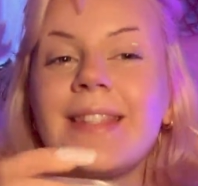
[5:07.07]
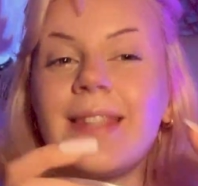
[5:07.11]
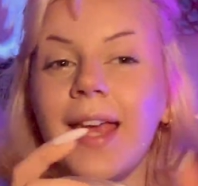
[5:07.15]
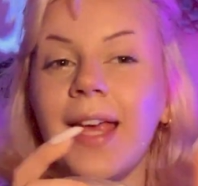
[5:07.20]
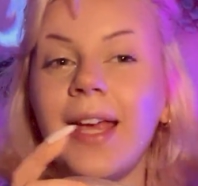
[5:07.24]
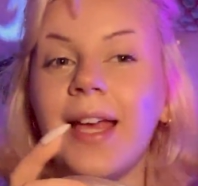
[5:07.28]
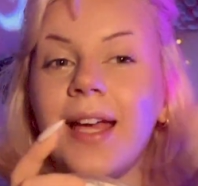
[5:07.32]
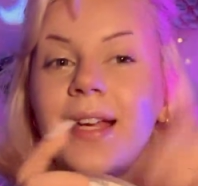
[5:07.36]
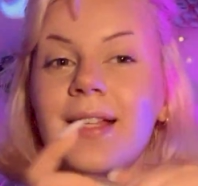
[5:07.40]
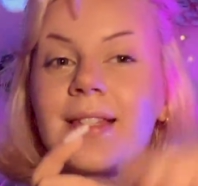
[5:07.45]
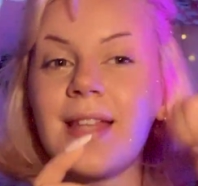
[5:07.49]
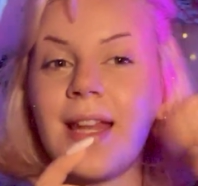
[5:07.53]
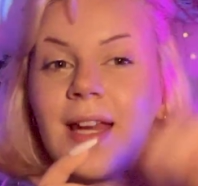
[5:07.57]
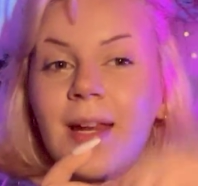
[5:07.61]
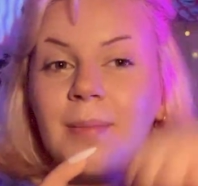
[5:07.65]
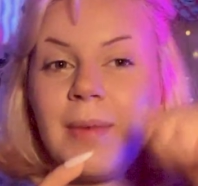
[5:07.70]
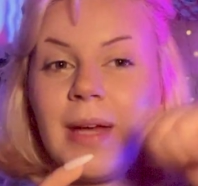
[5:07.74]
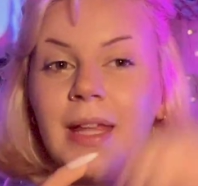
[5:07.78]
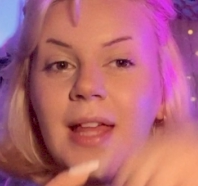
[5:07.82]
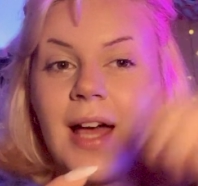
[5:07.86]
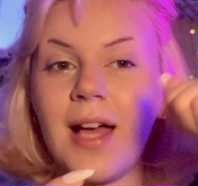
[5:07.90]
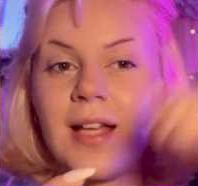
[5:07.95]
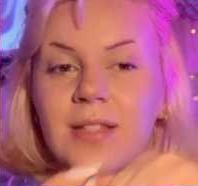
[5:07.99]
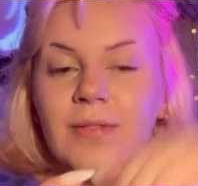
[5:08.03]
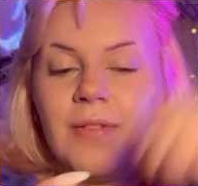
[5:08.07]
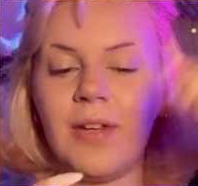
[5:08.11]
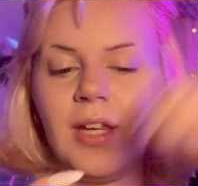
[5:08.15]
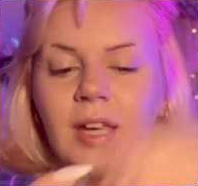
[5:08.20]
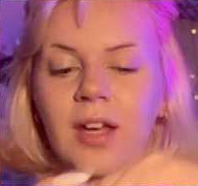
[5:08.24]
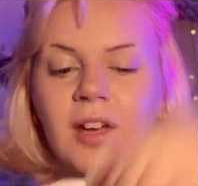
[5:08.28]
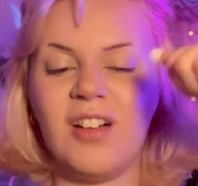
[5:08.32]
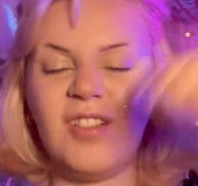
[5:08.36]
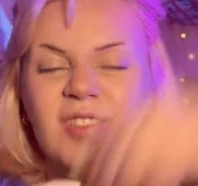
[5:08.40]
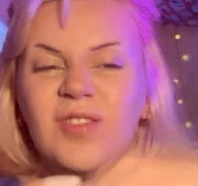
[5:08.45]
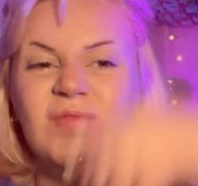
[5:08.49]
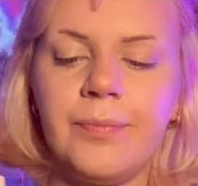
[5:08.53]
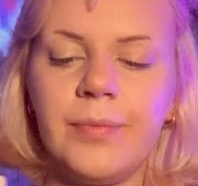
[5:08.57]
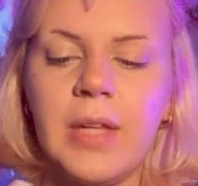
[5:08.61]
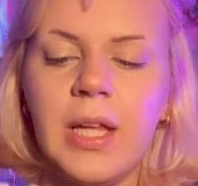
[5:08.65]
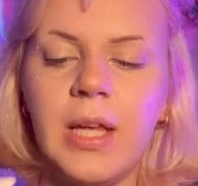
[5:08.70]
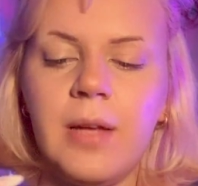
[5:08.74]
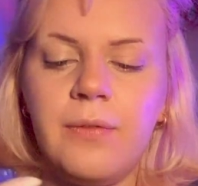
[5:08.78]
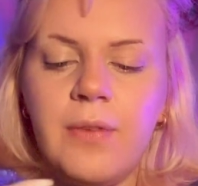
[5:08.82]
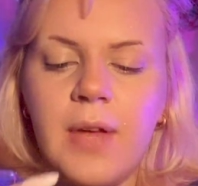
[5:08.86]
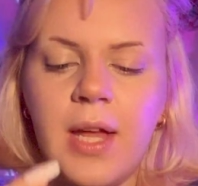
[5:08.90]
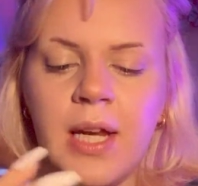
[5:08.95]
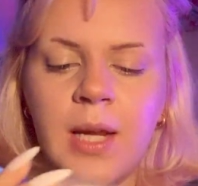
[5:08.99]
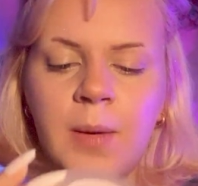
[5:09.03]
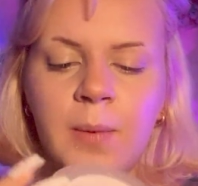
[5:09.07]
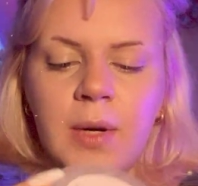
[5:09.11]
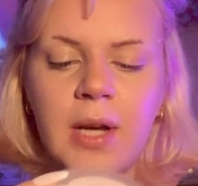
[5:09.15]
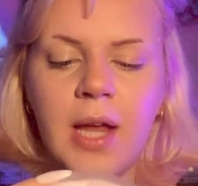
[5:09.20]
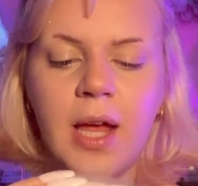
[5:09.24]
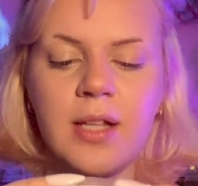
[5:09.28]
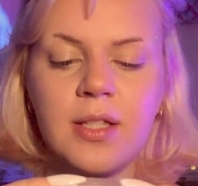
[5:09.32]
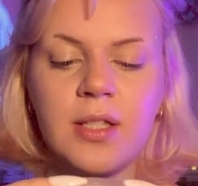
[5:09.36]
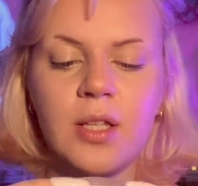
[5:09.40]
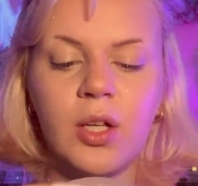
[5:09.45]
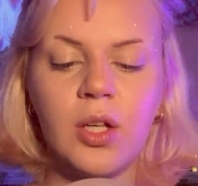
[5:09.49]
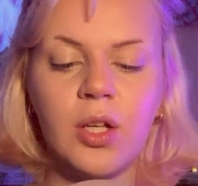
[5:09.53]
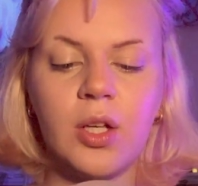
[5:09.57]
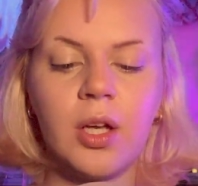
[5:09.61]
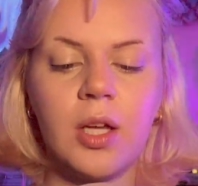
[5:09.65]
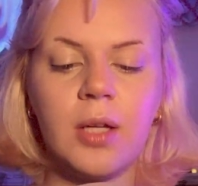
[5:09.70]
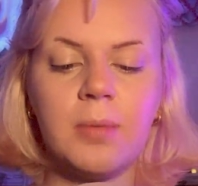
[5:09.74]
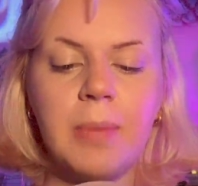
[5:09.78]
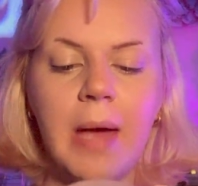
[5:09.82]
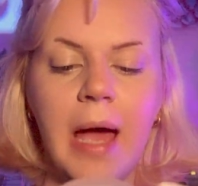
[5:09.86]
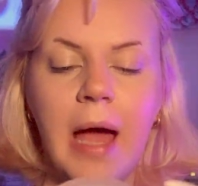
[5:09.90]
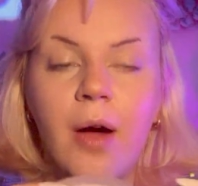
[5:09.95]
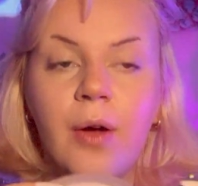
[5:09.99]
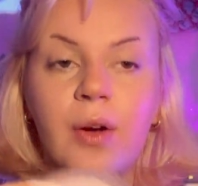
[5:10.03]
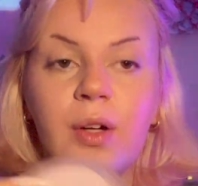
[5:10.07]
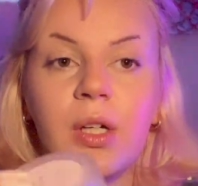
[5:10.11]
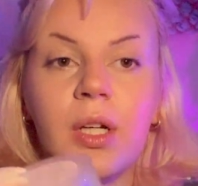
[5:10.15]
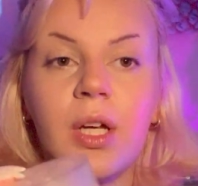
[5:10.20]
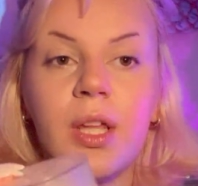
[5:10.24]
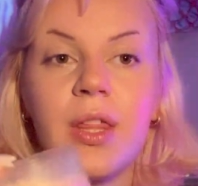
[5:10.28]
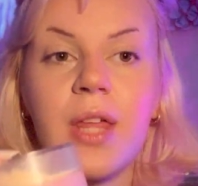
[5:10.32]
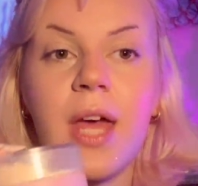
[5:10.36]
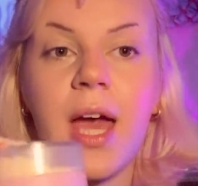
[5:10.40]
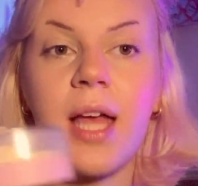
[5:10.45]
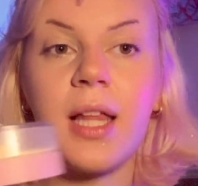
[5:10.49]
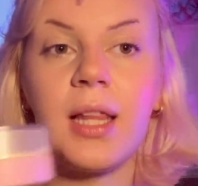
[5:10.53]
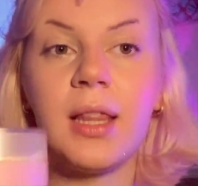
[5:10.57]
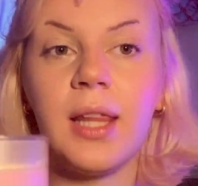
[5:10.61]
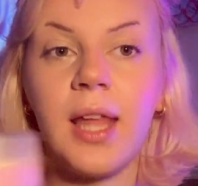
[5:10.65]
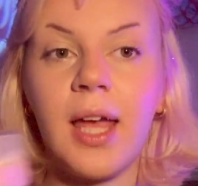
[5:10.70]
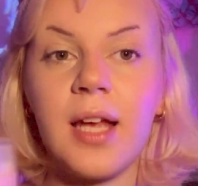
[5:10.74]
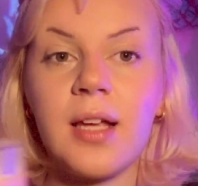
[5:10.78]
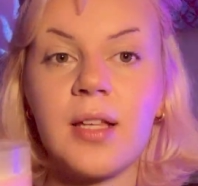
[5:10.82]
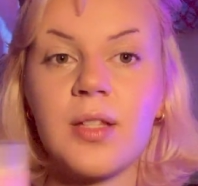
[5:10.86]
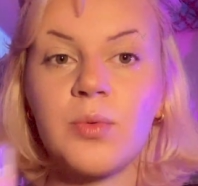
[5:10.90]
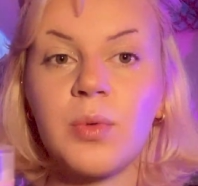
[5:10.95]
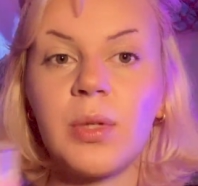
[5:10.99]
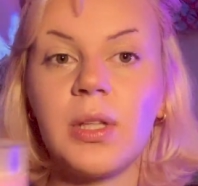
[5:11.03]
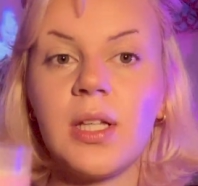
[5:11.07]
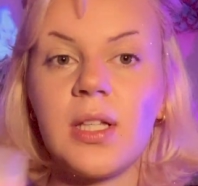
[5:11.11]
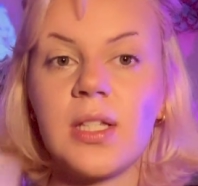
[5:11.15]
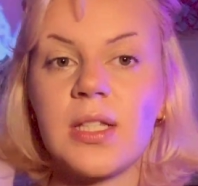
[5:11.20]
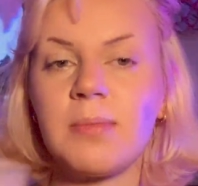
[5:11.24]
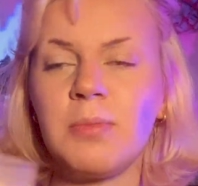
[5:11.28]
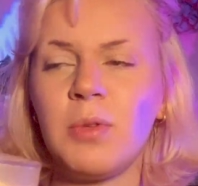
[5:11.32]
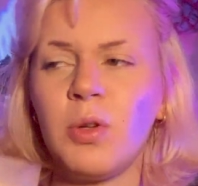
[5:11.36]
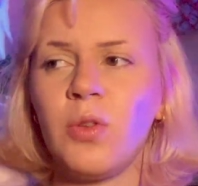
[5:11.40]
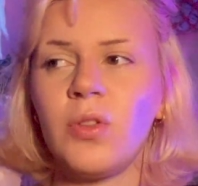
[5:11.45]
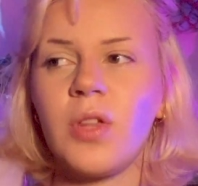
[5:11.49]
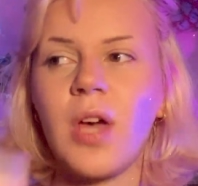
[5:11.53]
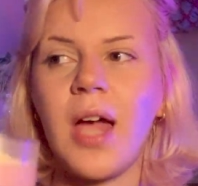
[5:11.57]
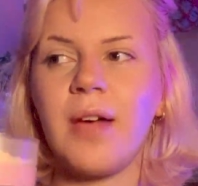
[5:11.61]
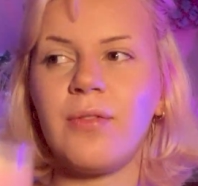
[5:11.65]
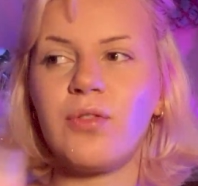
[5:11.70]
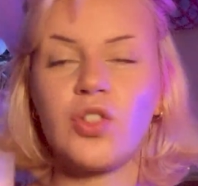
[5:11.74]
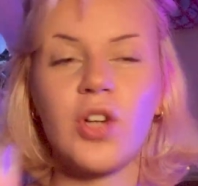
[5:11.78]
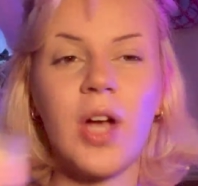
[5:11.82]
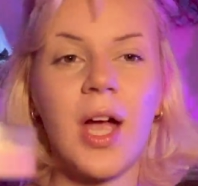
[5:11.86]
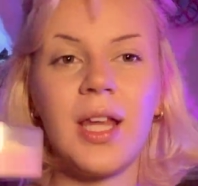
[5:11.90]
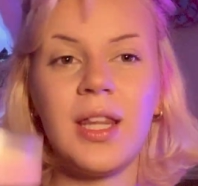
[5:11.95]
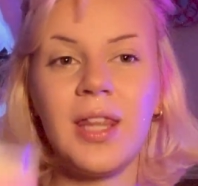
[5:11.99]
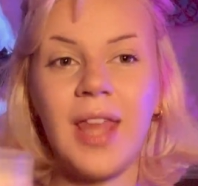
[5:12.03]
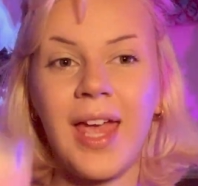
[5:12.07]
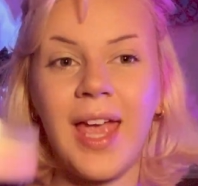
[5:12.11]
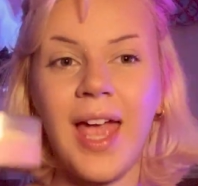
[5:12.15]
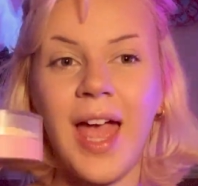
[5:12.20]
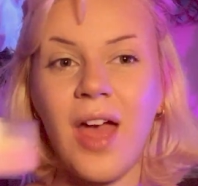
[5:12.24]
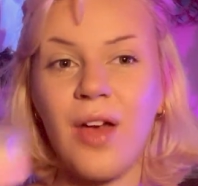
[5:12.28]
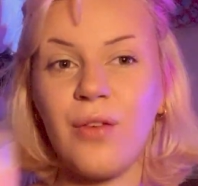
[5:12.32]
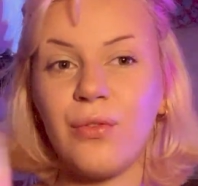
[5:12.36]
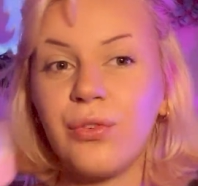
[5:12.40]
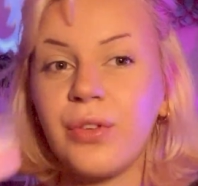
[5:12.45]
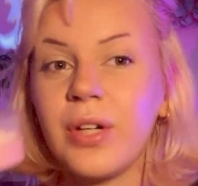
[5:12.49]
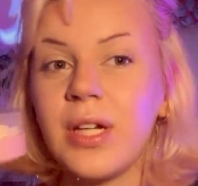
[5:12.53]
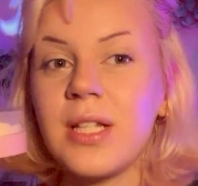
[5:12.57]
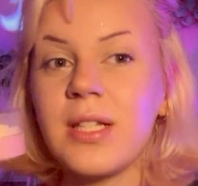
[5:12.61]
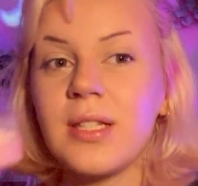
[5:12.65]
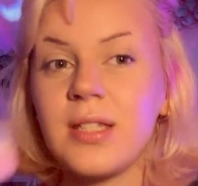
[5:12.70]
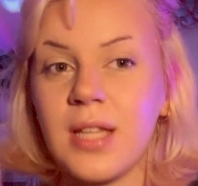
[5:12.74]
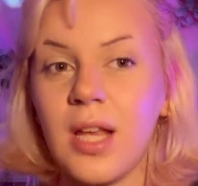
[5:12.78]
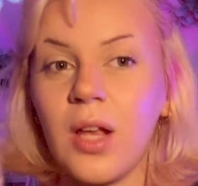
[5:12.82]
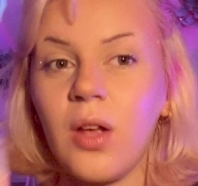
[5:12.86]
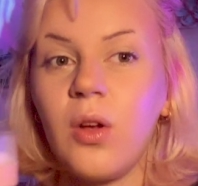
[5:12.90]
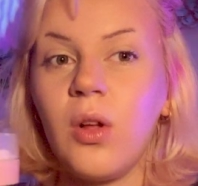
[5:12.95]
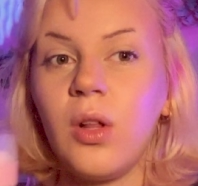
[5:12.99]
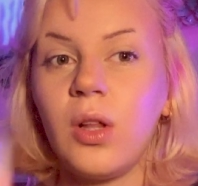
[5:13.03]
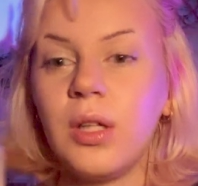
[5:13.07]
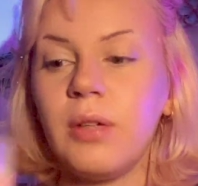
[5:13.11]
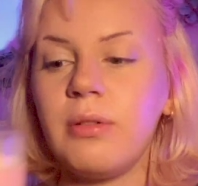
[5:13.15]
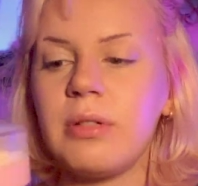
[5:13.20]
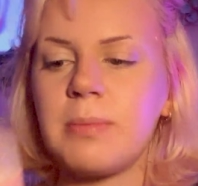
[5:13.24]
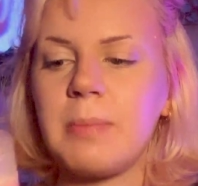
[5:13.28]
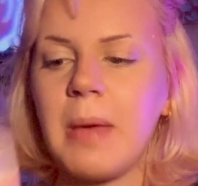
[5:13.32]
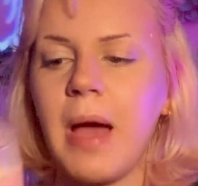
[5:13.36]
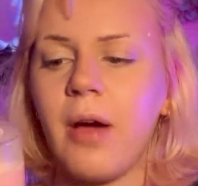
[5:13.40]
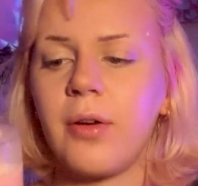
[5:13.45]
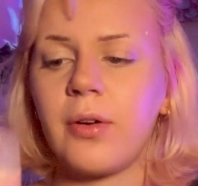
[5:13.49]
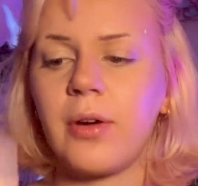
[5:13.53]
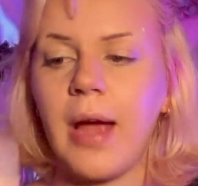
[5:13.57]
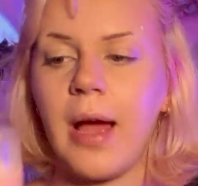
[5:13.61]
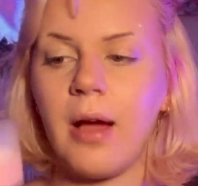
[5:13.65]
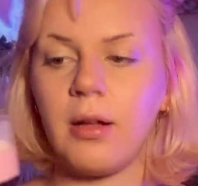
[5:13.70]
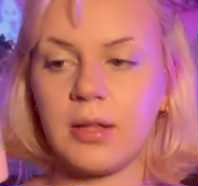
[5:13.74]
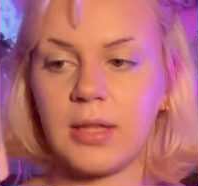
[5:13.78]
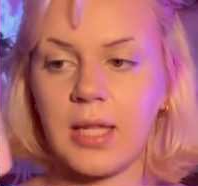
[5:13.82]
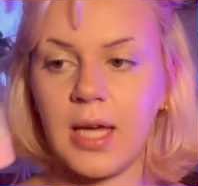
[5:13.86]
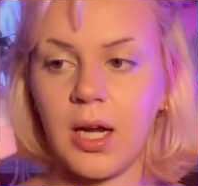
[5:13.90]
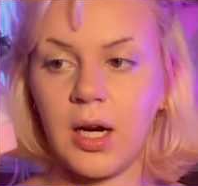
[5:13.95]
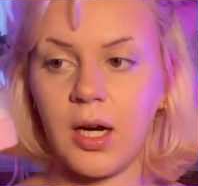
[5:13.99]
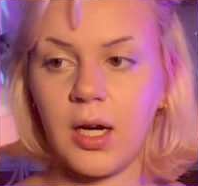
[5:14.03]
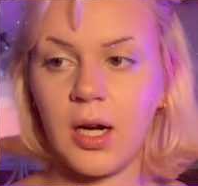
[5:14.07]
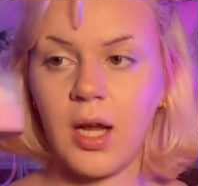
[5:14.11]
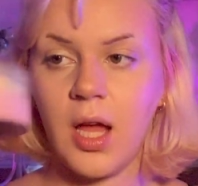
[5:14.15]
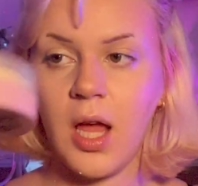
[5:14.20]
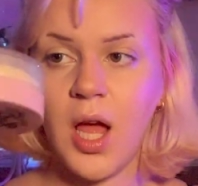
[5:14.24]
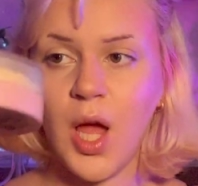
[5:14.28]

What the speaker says: Like I said in my last video, if anyone has a good powder that lays really smooth, I've tried like every single loose powder out there.